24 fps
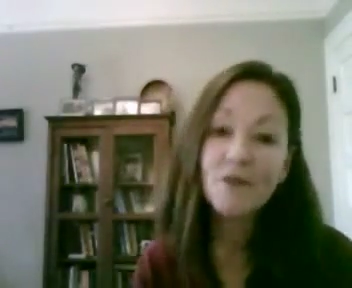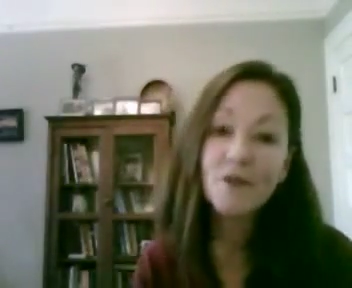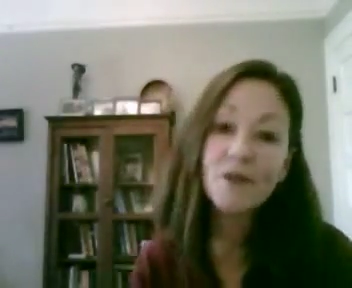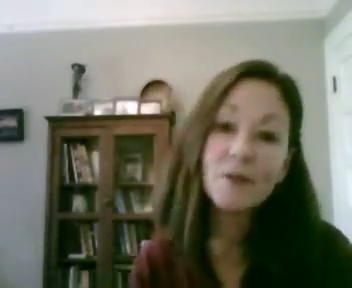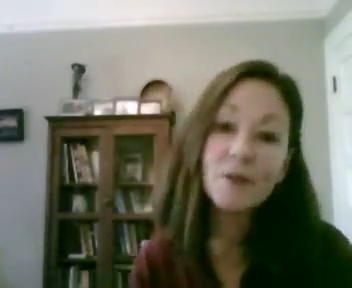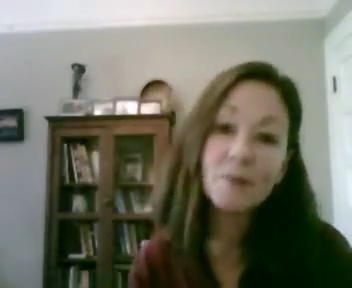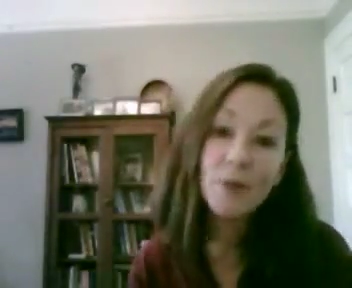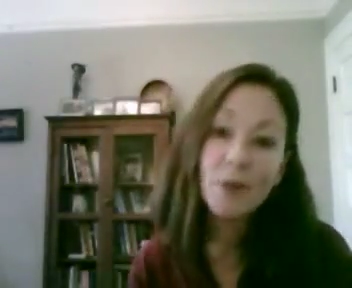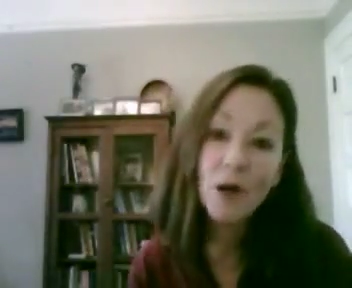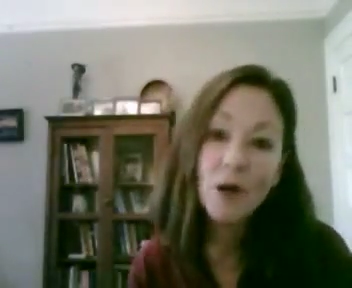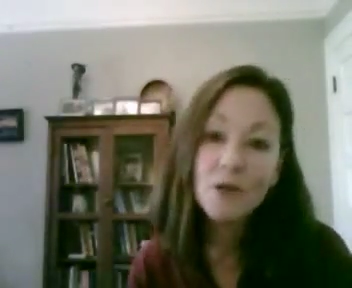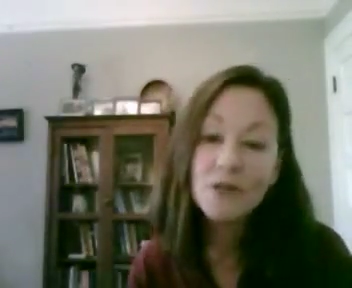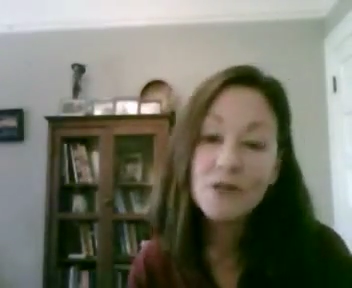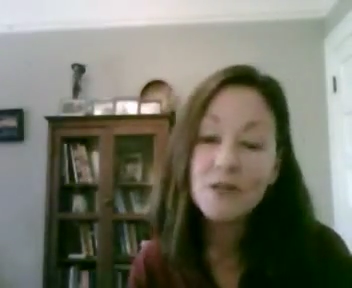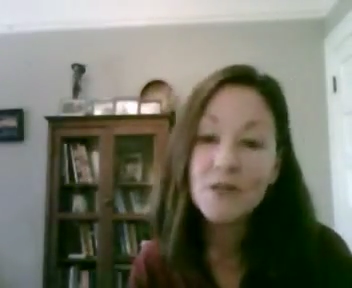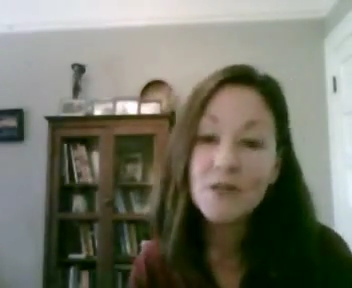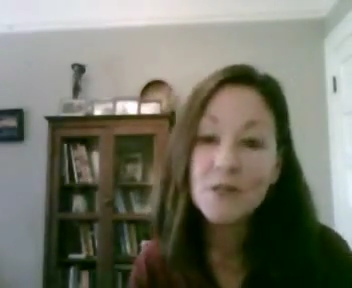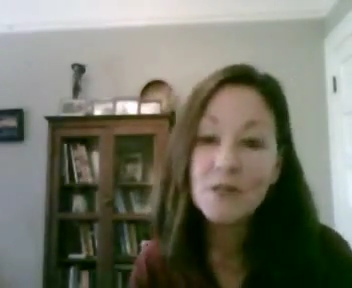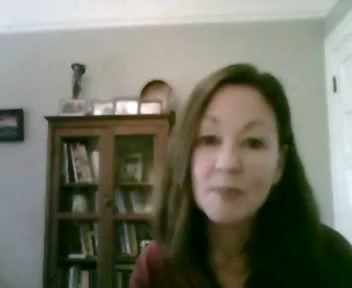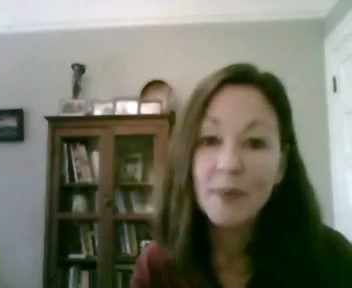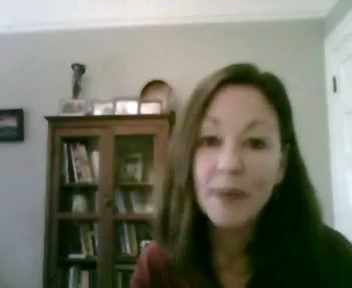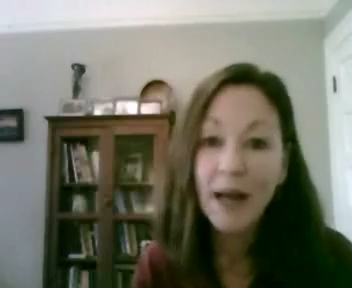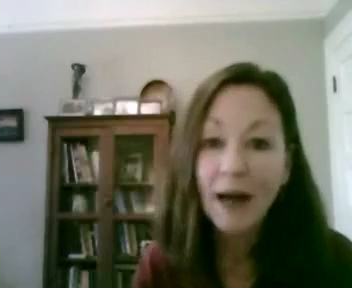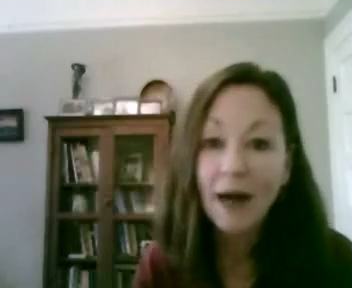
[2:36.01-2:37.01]
or the post
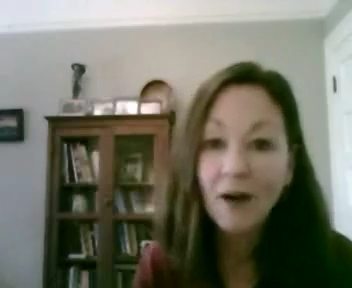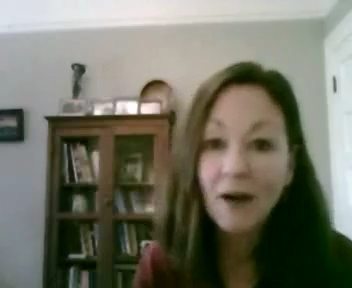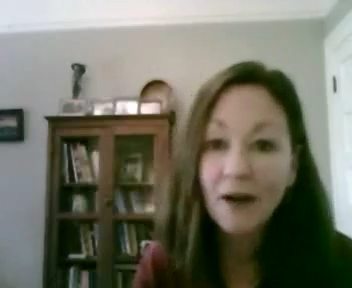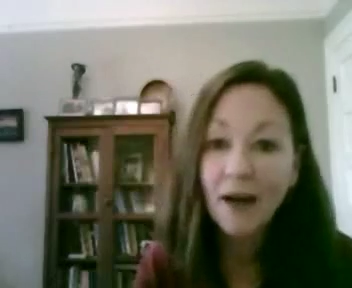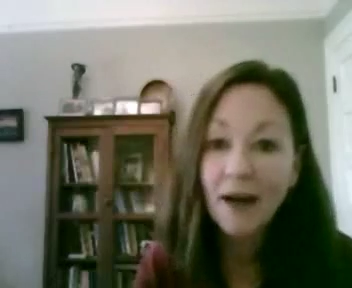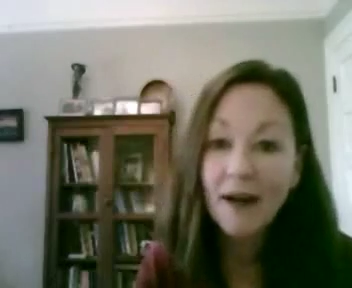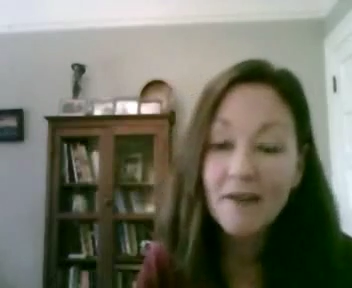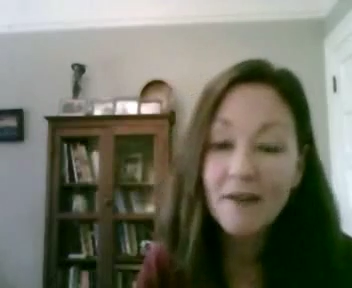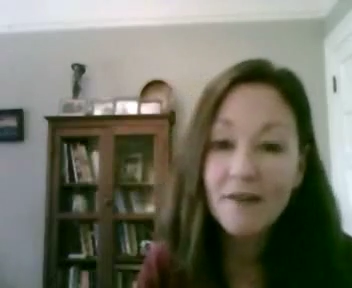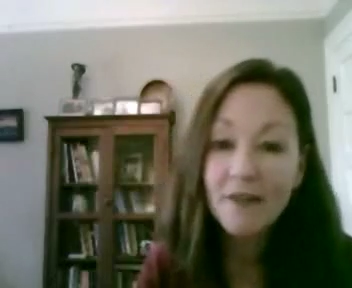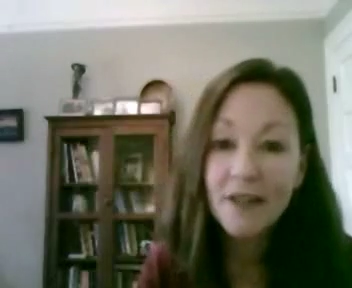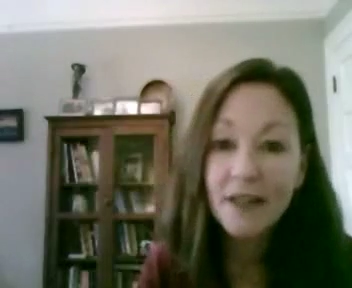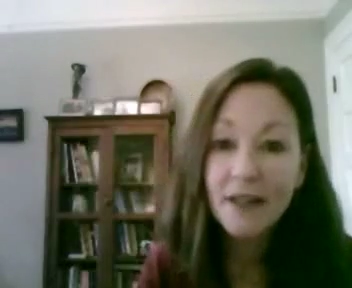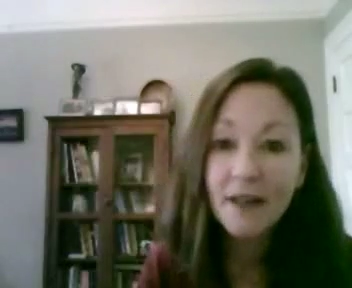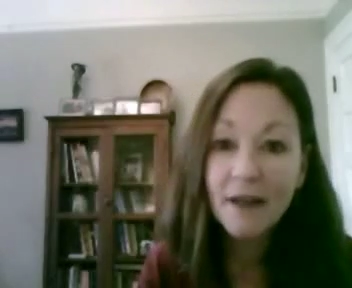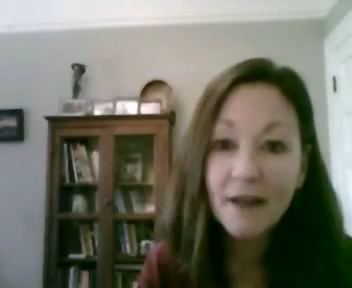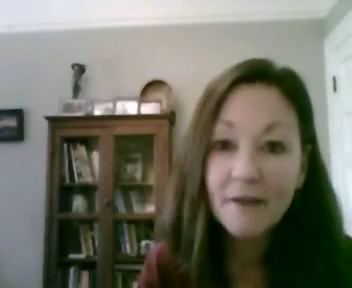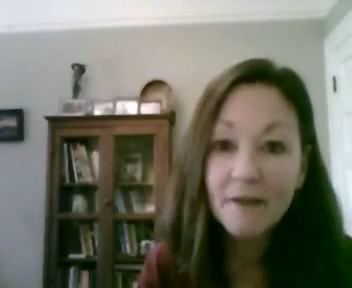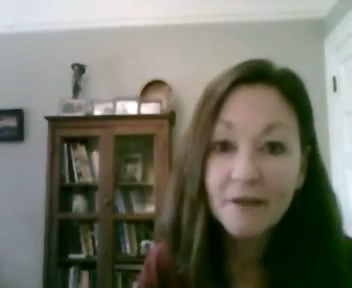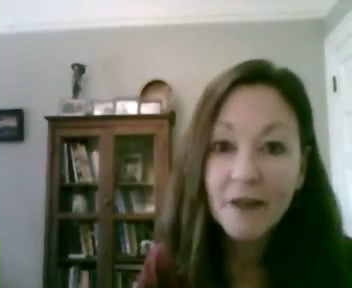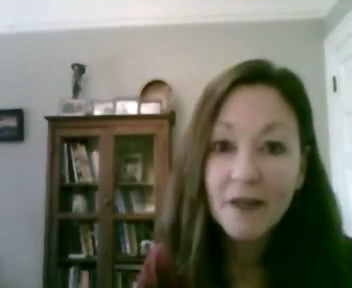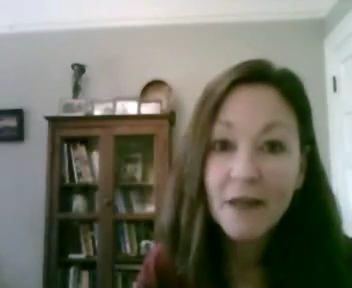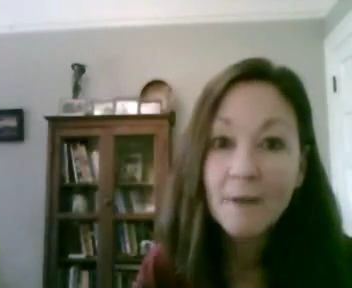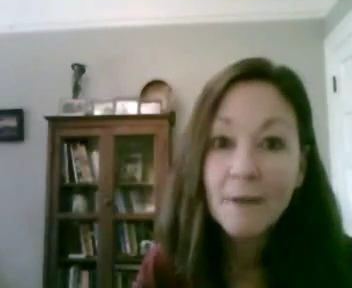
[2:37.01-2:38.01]
is about
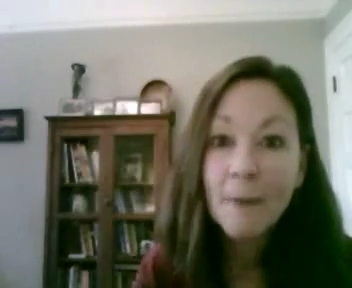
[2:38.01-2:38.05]
IVF.